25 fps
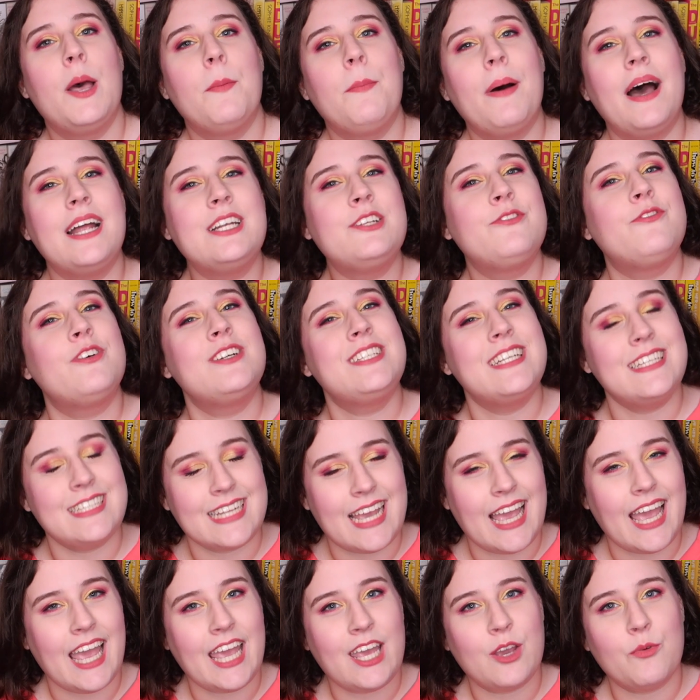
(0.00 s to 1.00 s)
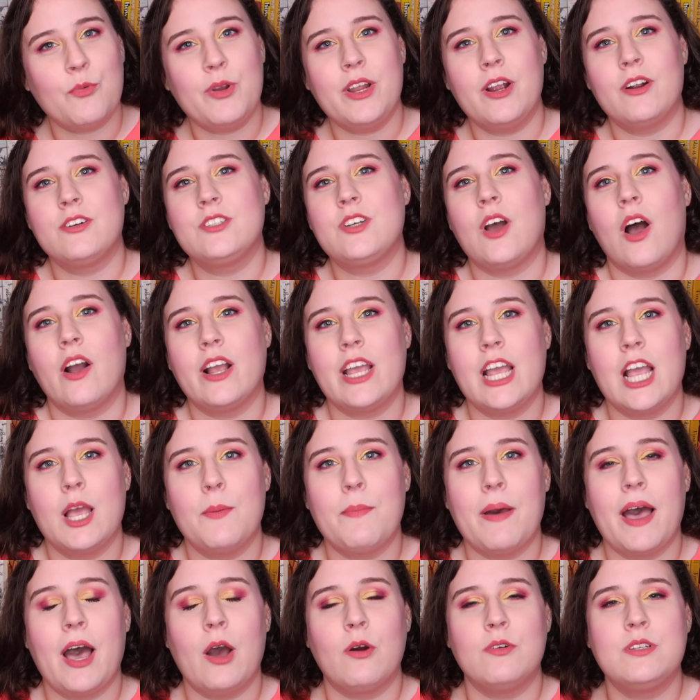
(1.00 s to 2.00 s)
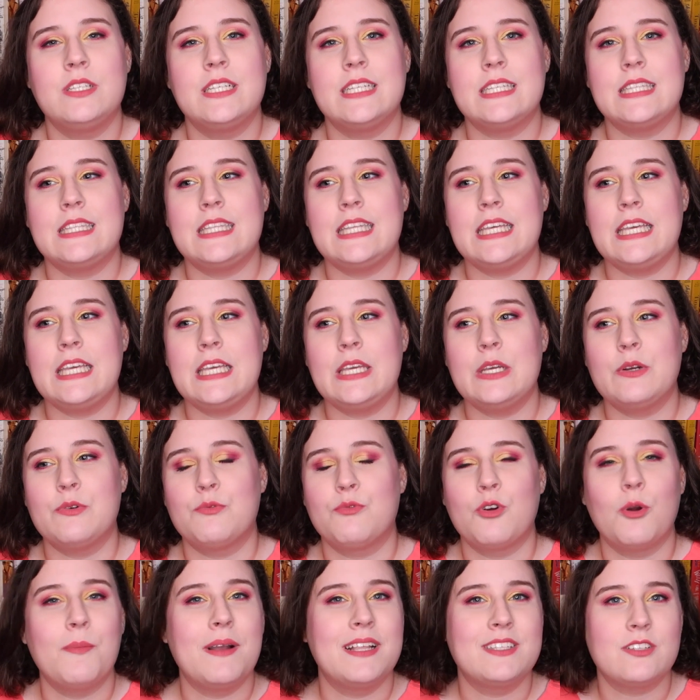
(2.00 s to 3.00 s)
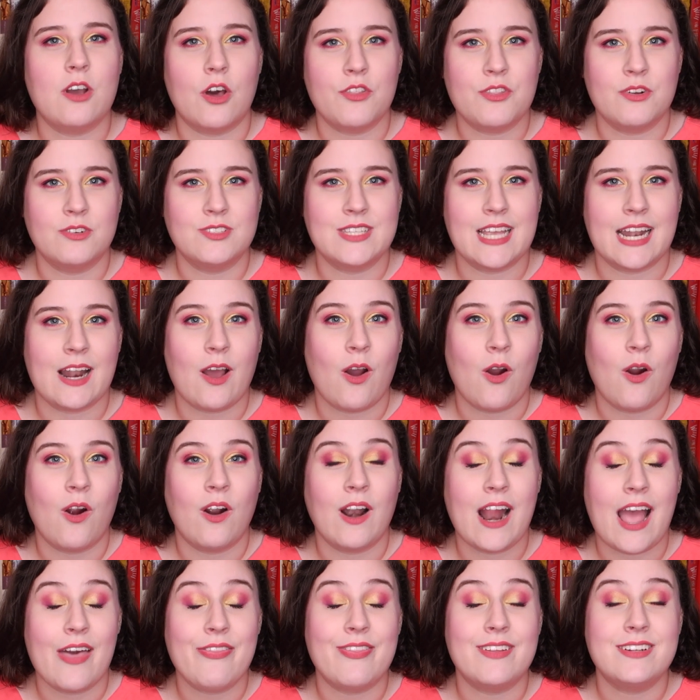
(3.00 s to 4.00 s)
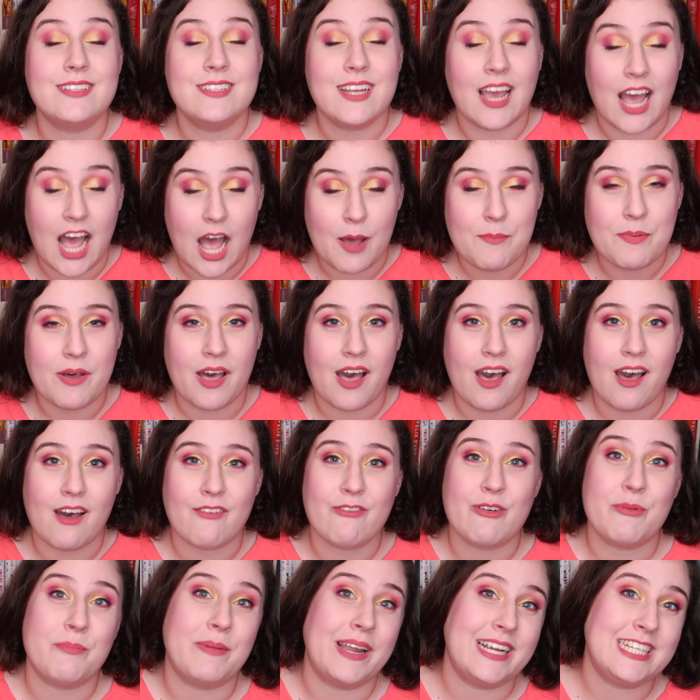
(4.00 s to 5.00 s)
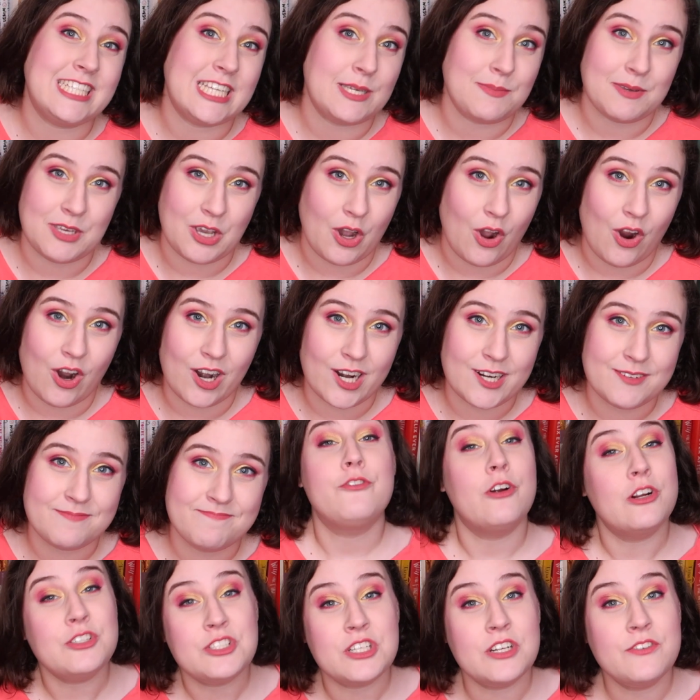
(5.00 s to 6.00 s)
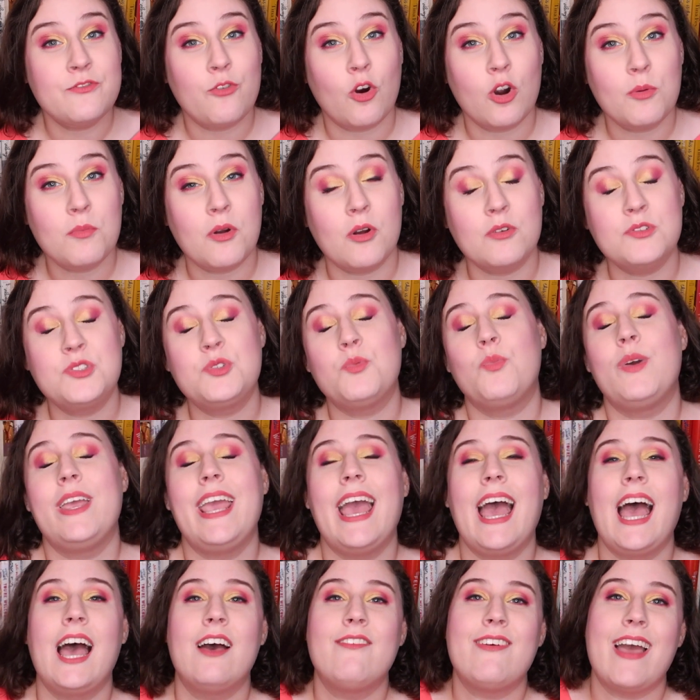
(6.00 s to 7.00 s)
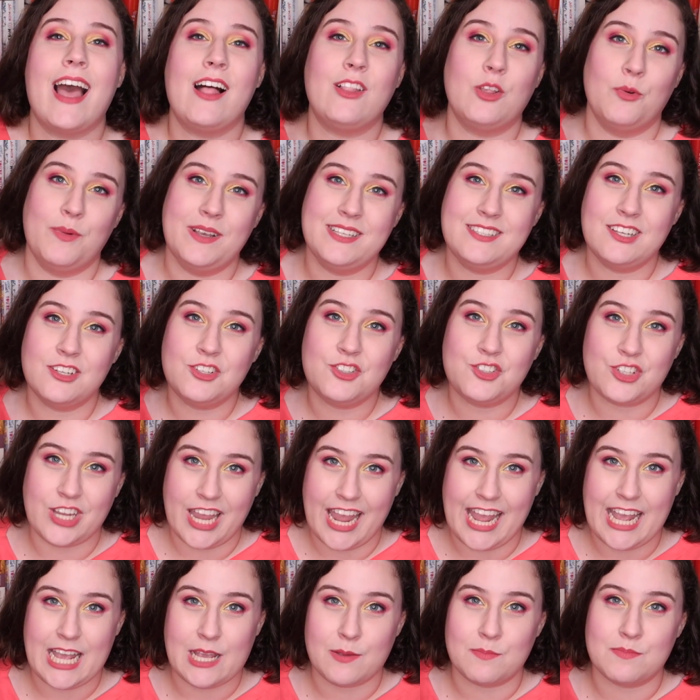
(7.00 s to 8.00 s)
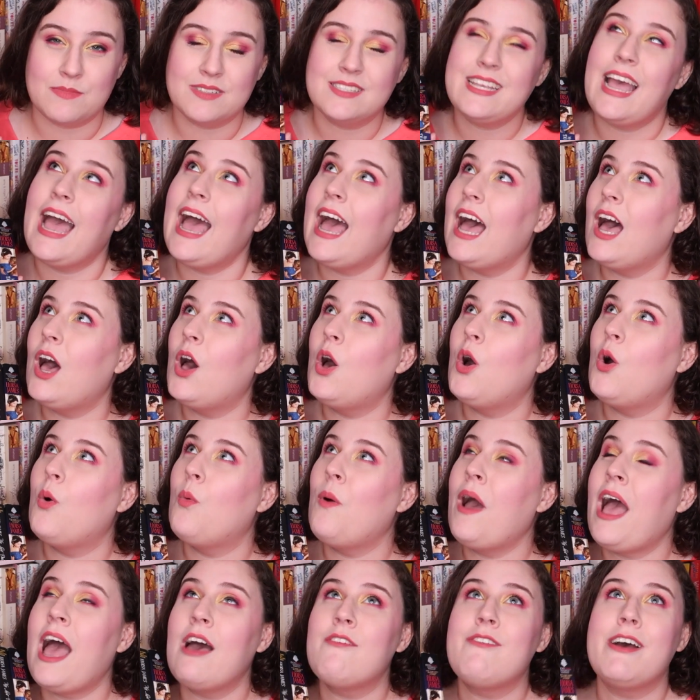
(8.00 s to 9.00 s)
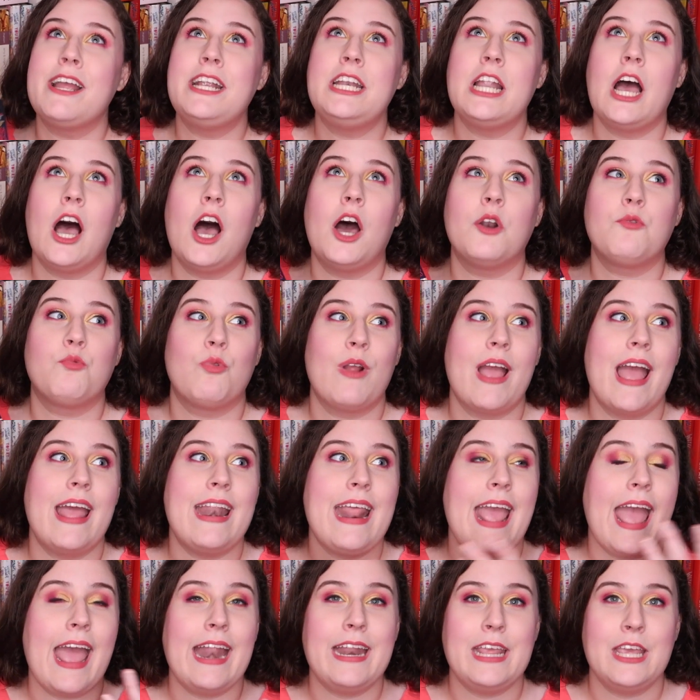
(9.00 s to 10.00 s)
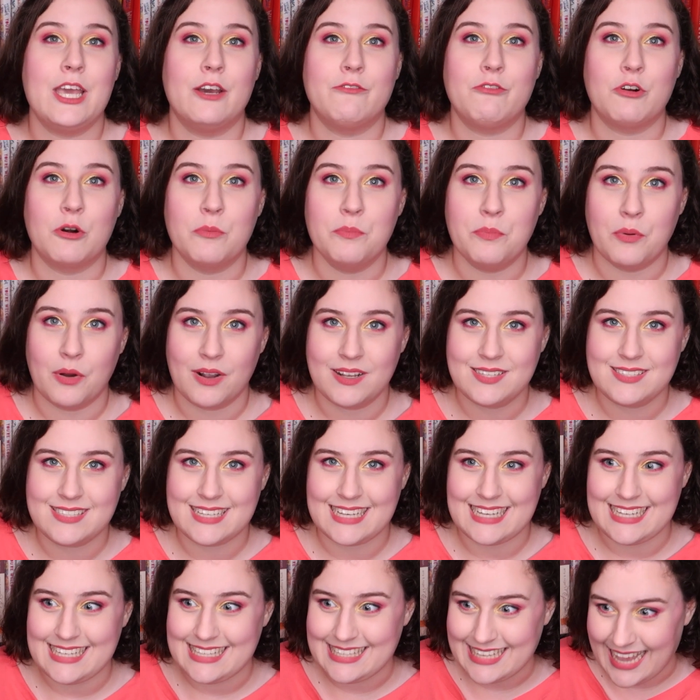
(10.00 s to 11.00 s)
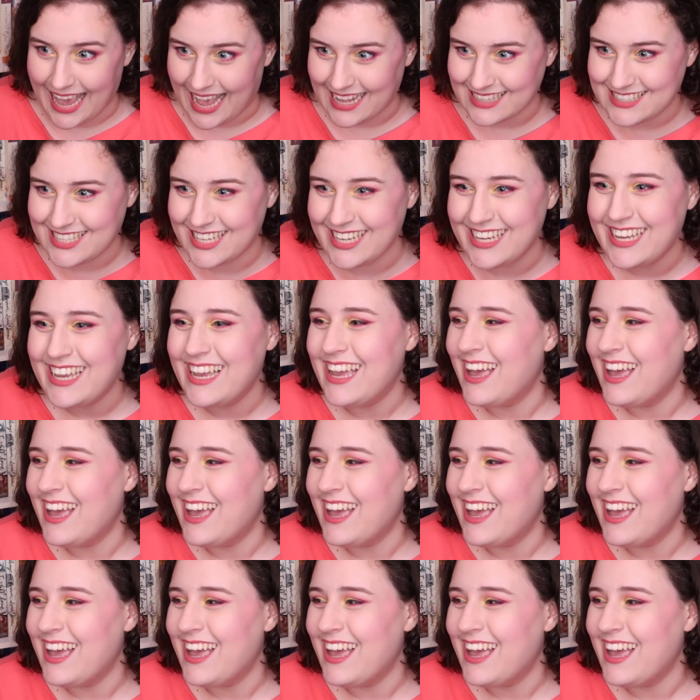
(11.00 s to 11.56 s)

But for today, we are talking about the romance authors that are at the top of my TBR. First and foremost, we have Eloisa James. How have I not read any of her books yet?